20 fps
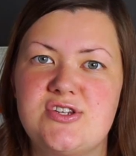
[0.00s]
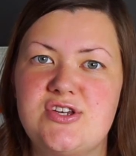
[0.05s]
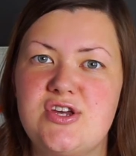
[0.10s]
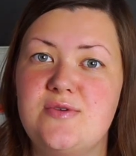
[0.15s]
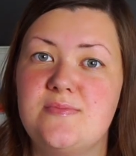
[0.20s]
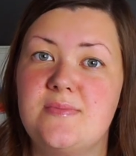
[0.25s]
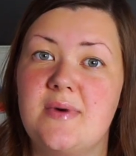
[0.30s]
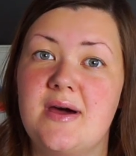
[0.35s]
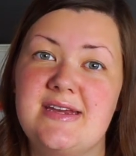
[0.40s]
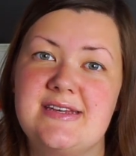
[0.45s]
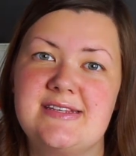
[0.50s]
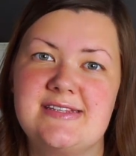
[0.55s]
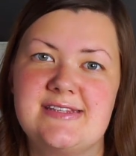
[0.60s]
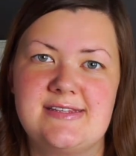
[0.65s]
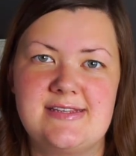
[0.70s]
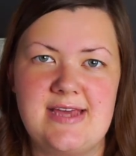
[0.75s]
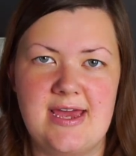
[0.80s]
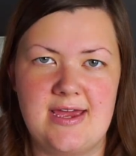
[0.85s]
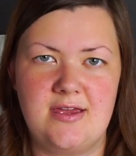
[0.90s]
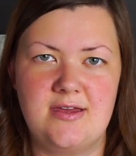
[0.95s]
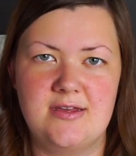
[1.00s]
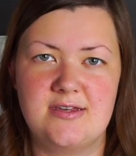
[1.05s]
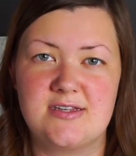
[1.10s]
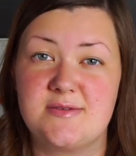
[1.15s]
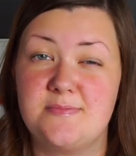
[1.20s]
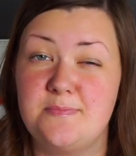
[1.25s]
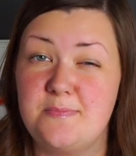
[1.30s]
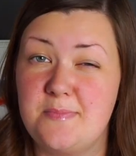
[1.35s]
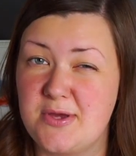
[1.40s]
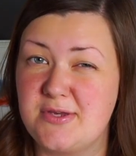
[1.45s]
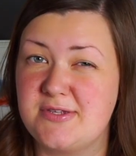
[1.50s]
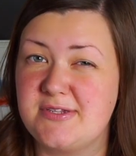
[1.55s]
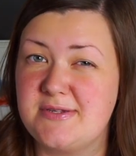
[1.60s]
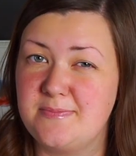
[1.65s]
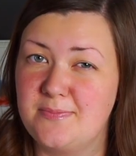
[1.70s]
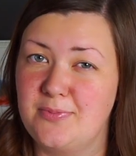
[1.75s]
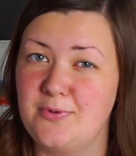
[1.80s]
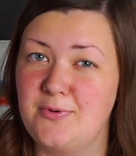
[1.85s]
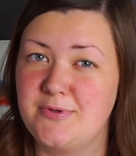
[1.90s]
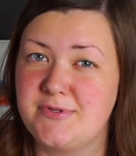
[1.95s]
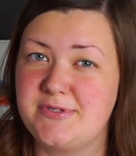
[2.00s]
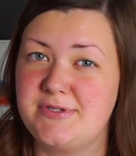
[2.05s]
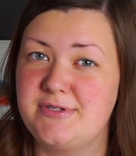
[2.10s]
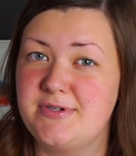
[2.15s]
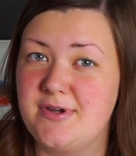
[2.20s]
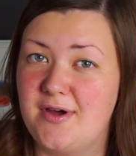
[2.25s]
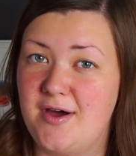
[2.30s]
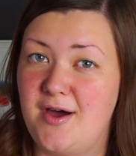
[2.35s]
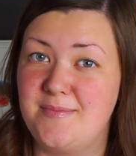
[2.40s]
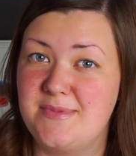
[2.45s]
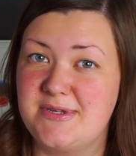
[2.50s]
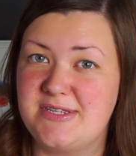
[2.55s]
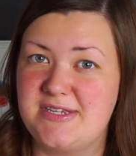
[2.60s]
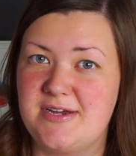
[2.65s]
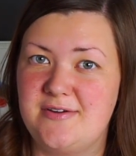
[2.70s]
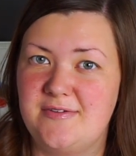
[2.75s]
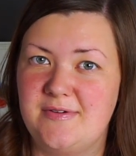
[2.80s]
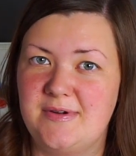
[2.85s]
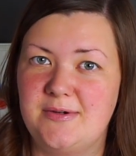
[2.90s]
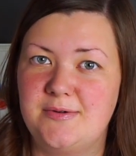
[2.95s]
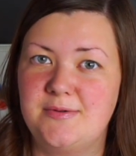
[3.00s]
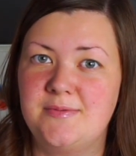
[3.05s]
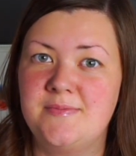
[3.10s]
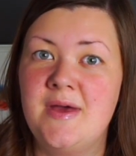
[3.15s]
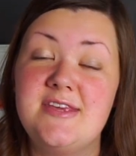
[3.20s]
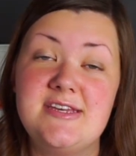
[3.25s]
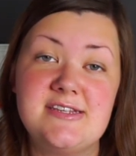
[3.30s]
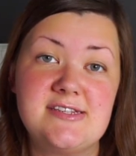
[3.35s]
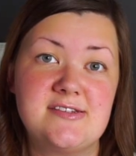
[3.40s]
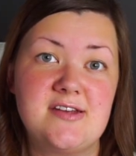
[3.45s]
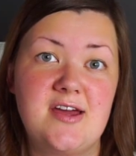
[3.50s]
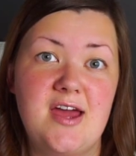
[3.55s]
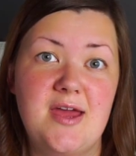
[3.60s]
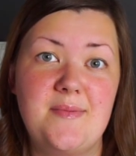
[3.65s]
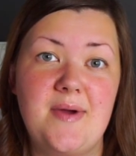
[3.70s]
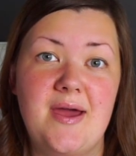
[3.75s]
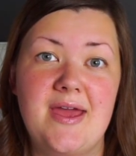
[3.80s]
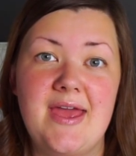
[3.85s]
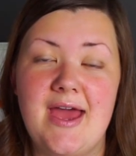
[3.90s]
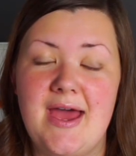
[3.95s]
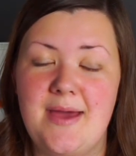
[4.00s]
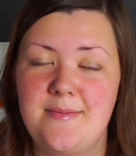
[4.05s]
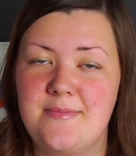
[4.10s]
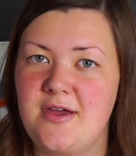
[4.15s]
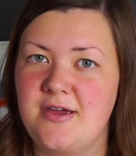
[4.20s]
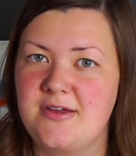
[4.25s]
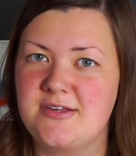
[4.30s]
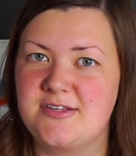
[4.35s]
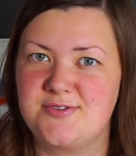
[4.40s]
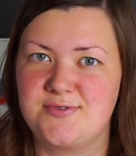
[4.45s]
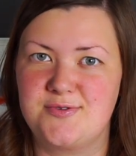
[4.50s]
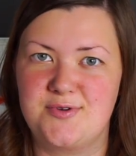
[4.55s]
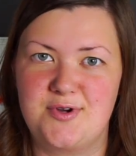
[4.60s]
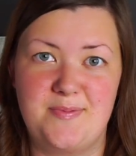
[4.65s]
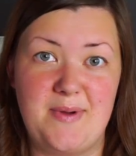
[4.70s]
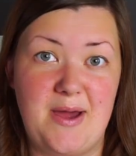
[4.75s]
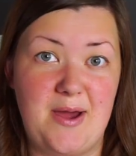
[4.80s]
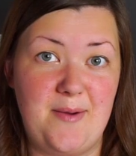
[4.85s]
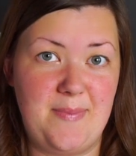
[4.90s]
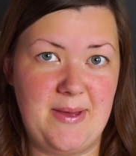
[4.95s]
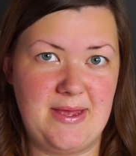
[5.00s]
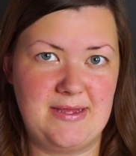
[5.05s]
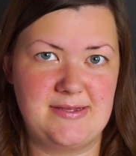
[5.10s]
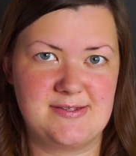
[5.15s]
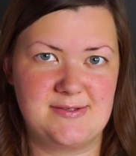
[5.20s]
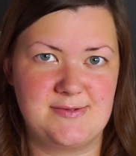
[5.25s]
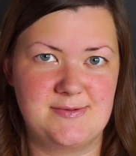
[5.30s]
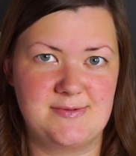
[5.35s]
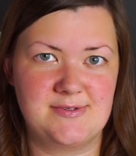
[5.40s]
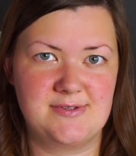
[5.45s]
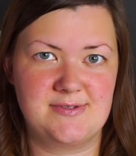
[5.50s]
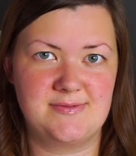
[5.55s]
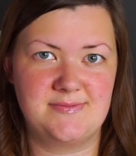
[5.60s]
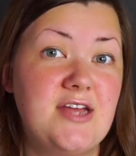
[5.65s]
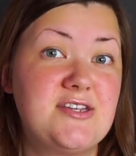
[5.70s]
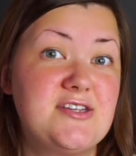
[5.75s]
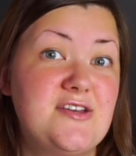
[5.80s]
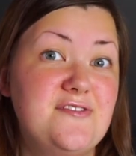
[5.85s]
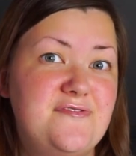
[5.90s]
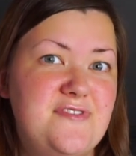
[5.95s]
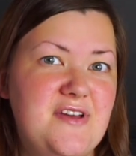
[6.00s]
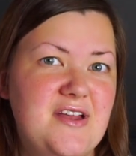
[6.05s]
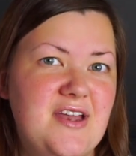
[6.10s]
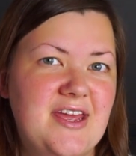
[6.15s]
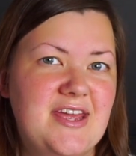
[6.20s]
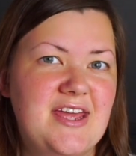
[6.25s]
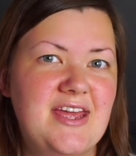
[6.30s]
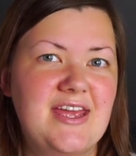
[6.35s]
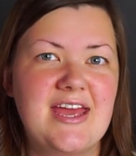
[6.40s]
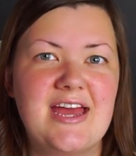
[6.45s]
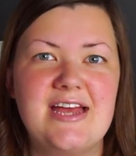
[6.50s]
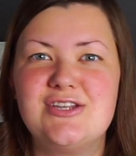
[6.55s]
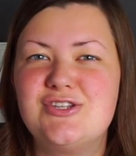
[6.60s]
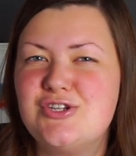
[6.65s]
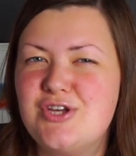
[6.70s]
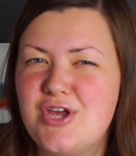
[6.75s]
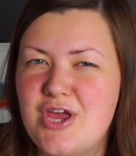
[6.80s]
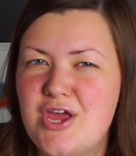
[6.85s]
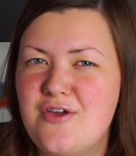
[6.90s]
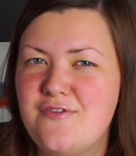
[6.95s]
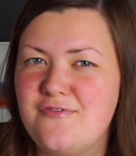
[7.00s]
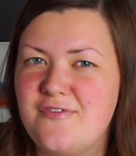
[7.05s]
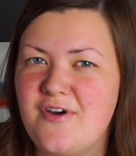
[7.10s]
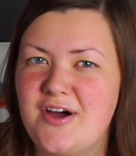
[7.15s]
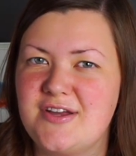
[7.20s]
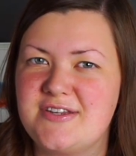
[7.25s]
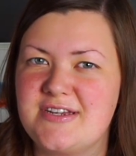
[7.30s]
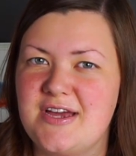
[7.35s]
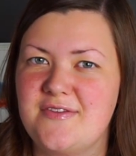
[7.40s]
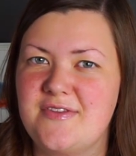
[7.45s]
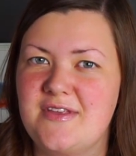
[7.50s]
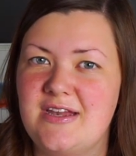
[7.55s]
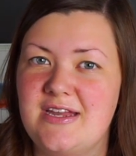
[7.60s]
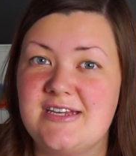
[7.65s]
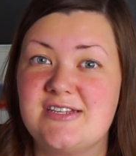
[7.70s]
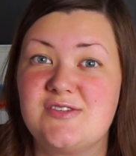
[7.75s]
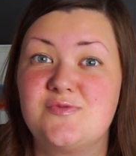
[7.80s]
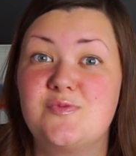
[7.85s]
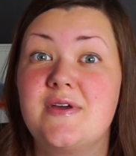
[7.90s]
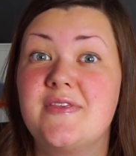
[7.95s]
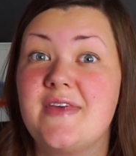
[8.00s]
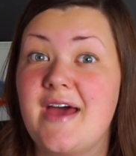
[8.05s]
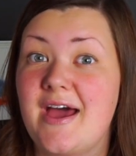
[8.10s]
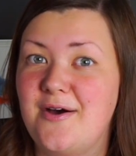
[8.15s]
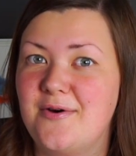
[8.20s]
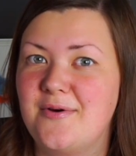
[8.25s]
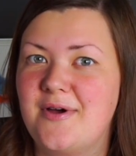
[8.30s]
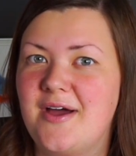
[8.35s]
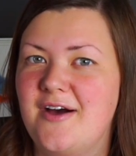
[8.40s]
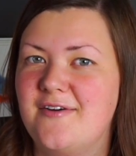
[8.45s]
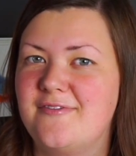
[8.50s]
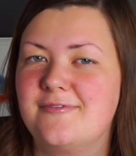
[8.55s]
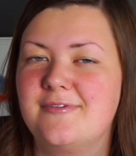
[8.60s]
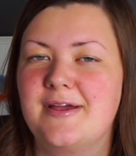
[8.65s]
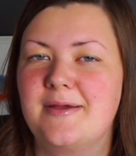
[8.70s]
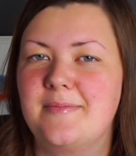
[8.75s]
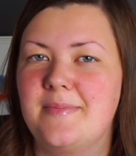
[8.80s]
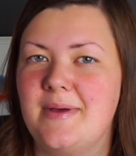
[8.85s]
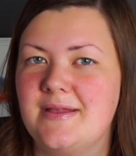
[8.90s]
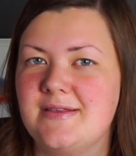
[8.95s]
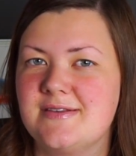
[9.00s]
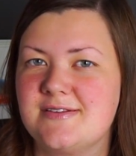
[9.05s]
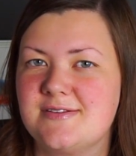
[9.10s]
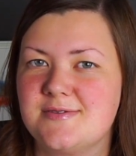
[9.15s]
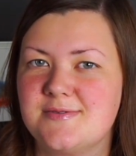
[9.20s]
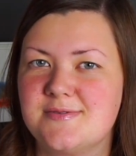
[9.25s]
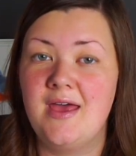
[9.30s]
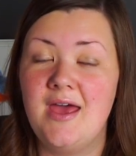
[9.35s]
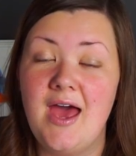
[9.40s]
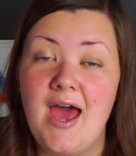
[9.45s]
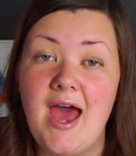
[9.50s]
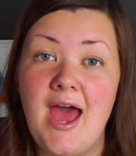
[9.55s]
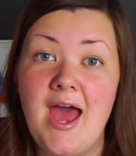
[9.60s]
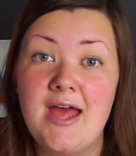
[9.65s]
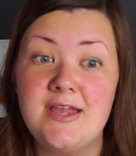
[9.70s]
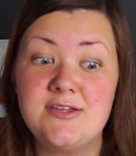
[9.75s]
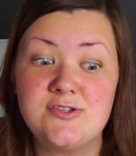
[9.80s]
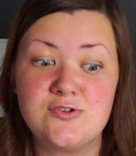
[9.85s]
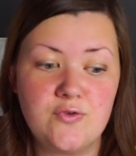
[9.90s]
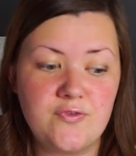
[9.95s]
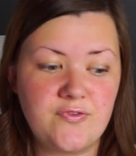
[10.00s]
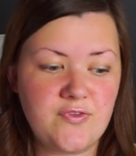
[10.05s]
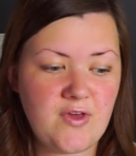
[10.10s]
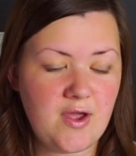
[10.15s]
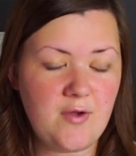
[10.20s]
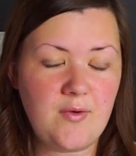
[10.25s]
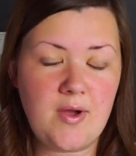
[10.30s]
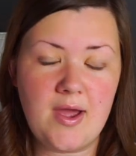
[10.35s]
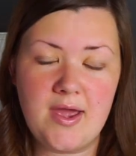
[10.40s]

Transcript: to my second most important art material. This time I am going to talk about pencils. I don't feel I can get too far down the list without covering pencils. And although